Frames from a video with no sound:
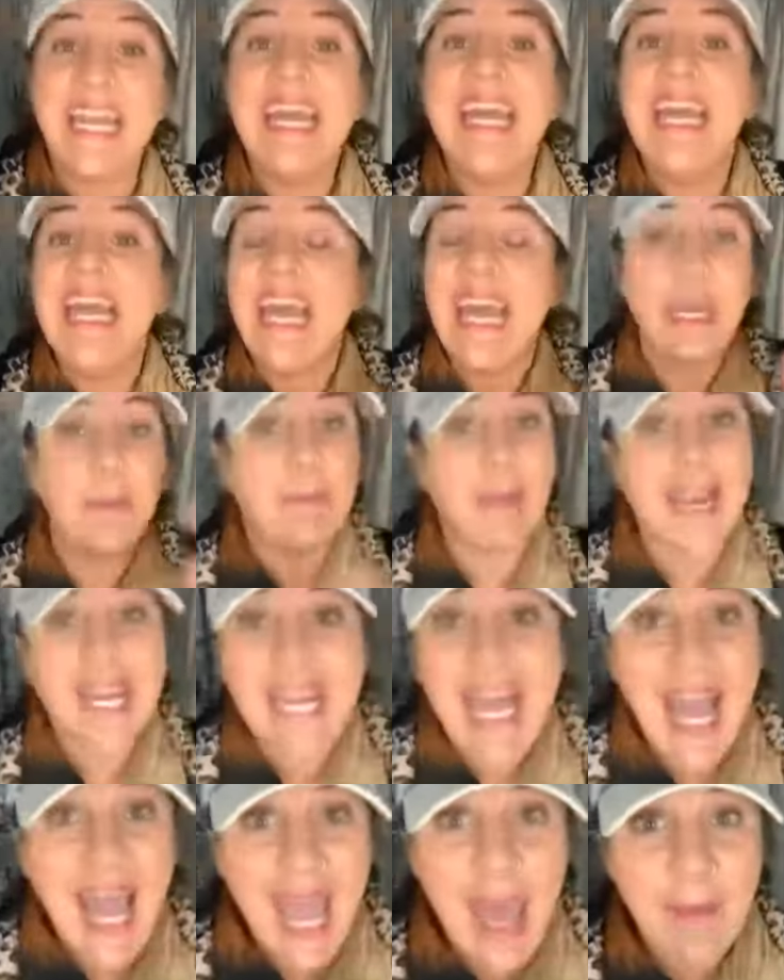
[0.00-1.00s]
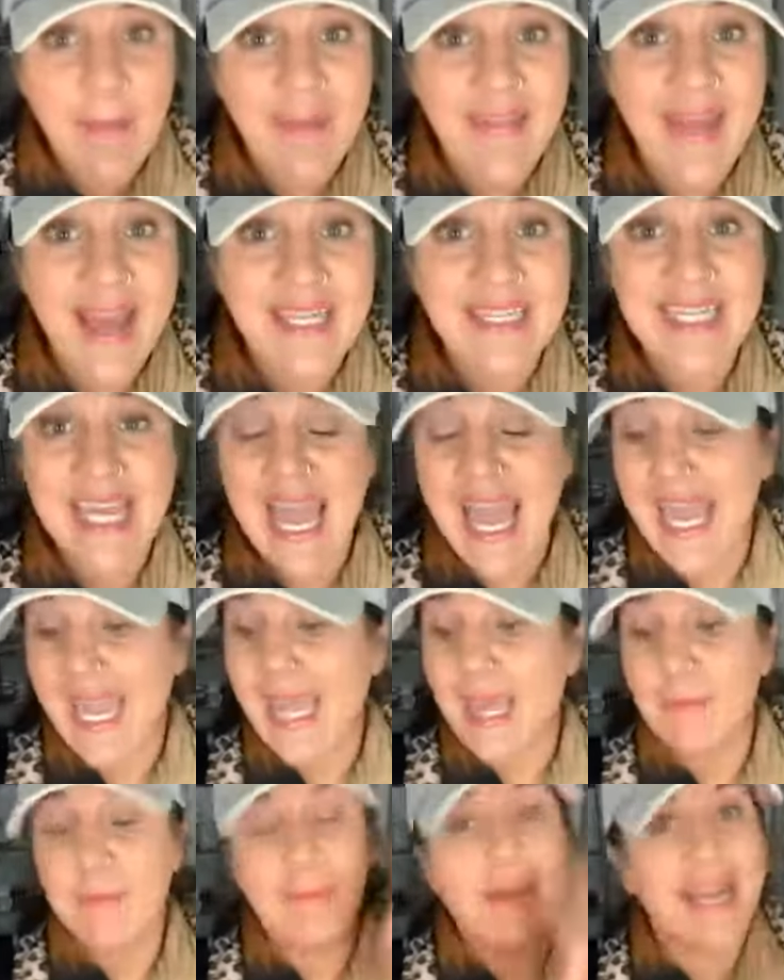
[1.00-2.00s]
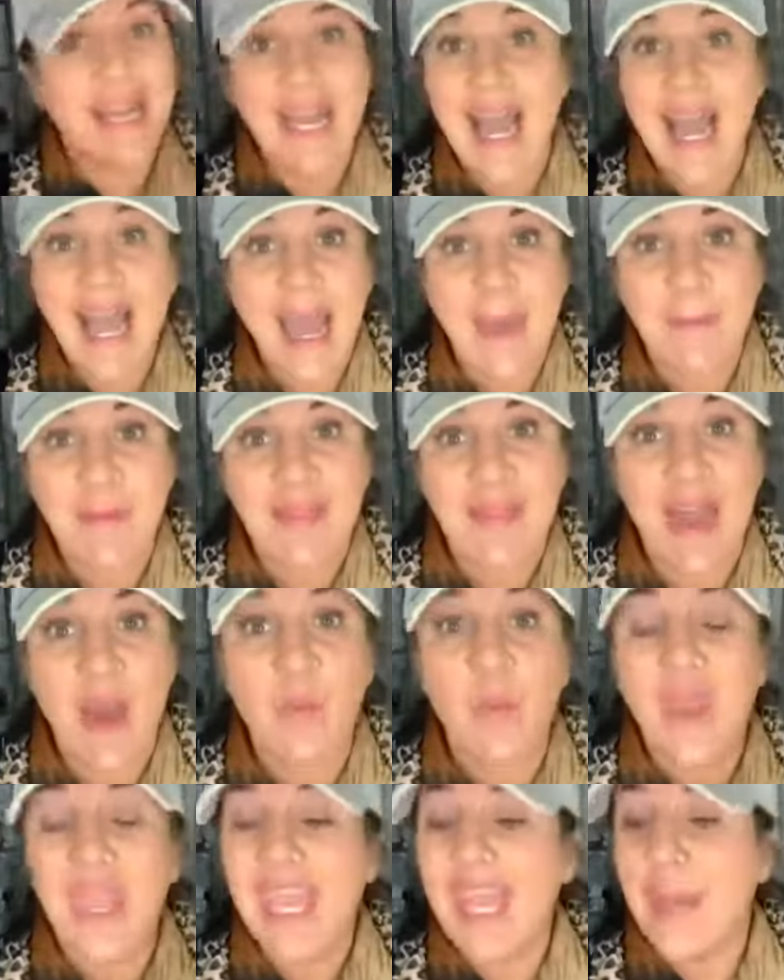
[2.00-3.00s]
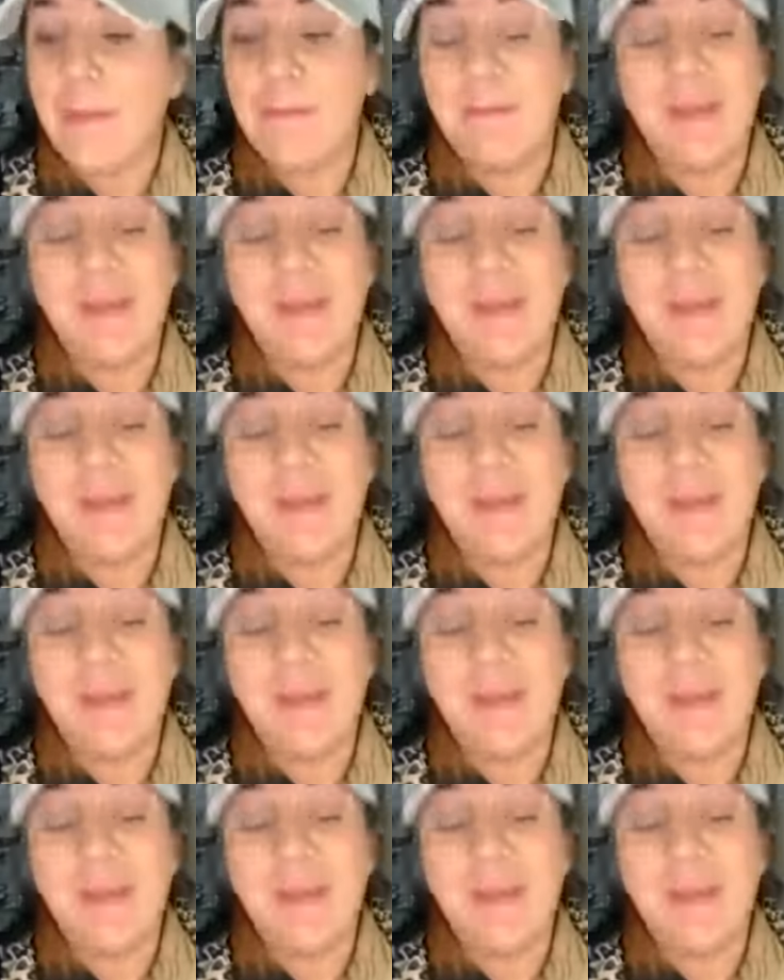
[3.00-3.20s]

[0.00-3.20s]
it might not happen that day, it might not happen that week, it might